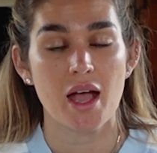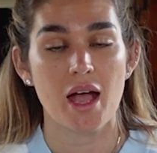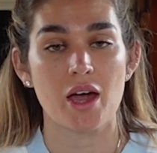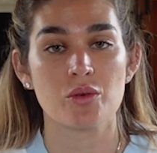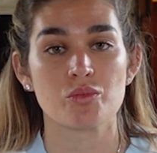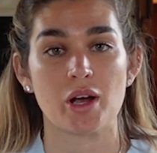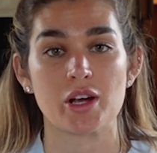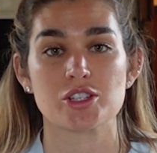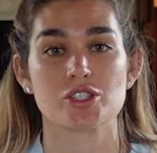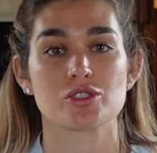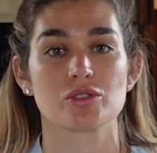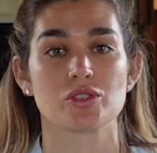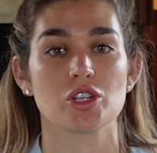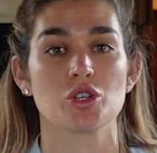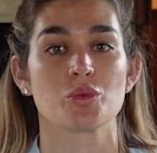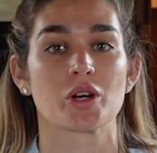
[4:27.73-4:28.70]
and register
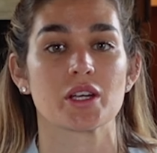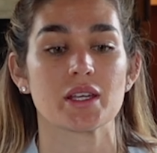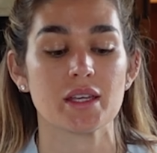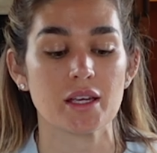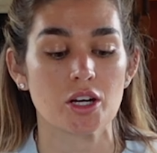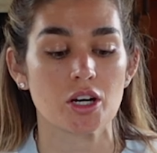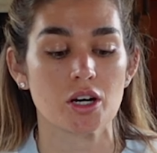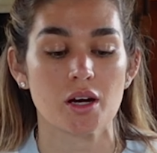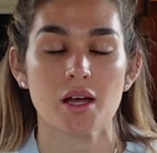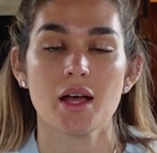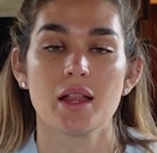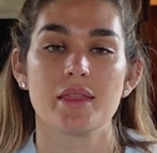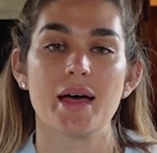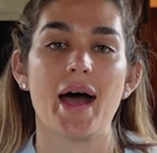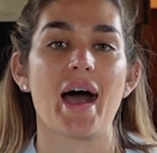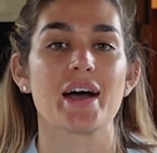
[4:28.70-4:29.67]
that you are here,
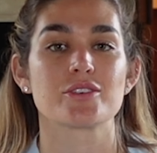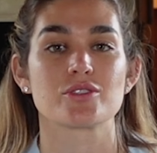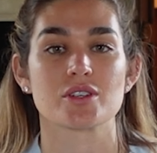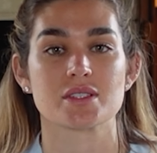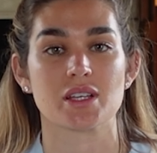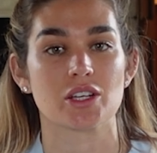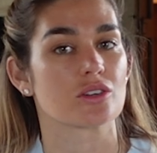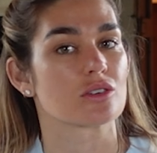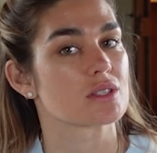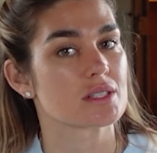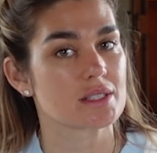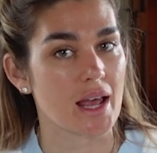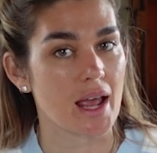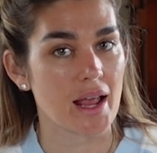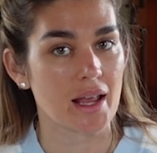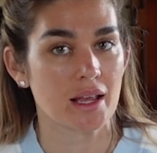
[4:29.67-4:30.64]
the address that you're
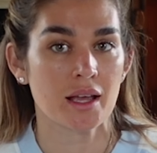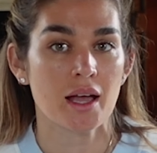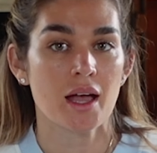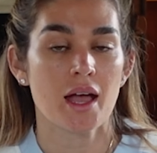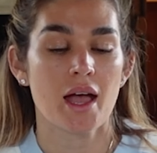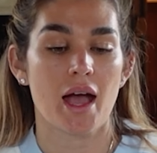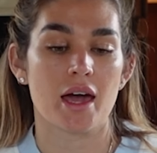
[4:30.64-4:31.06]
staying,